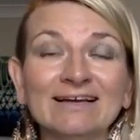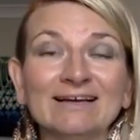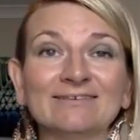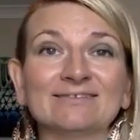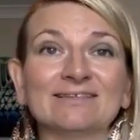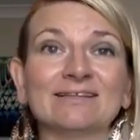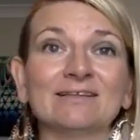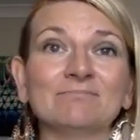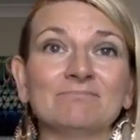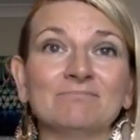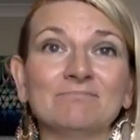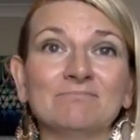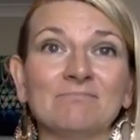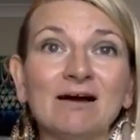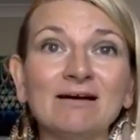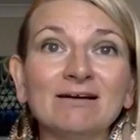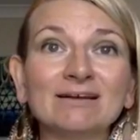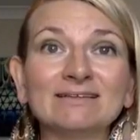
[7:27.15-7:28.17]
Studied
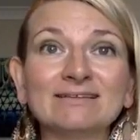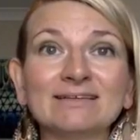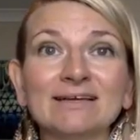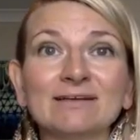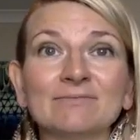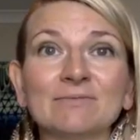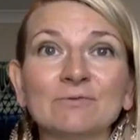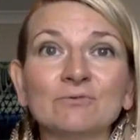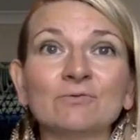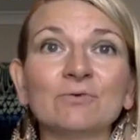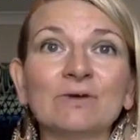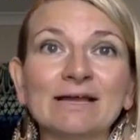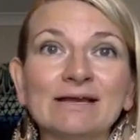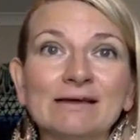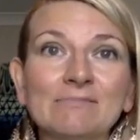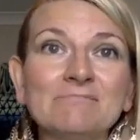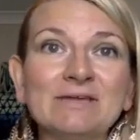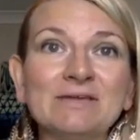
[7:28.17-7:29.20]
marketing. I'm now doing
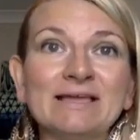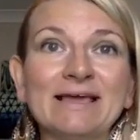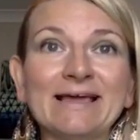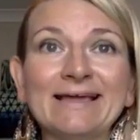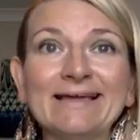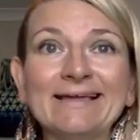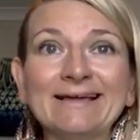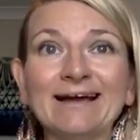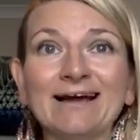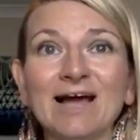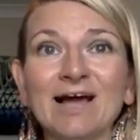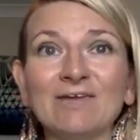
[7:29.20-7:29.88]
an MBA.